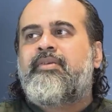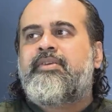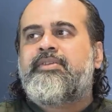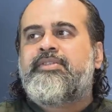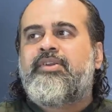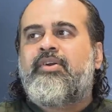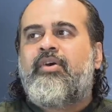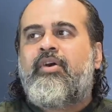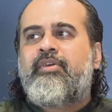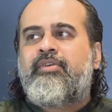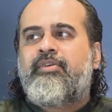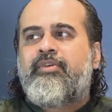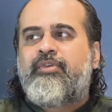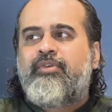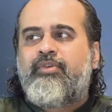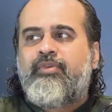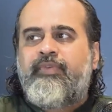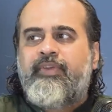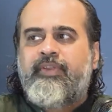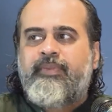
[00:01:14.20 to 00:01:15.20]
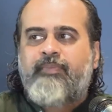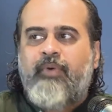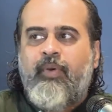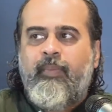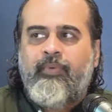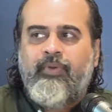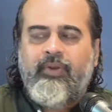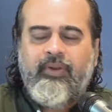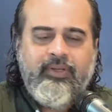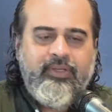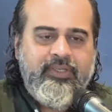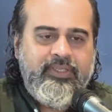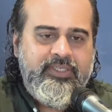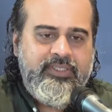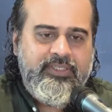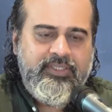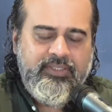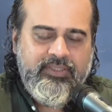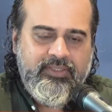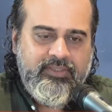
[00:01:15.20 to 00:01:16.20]
No, it's got to do with popular
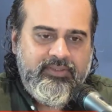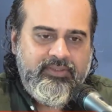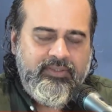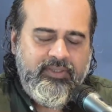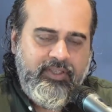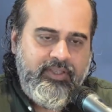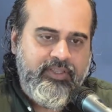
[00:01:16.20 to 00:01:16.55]
culture.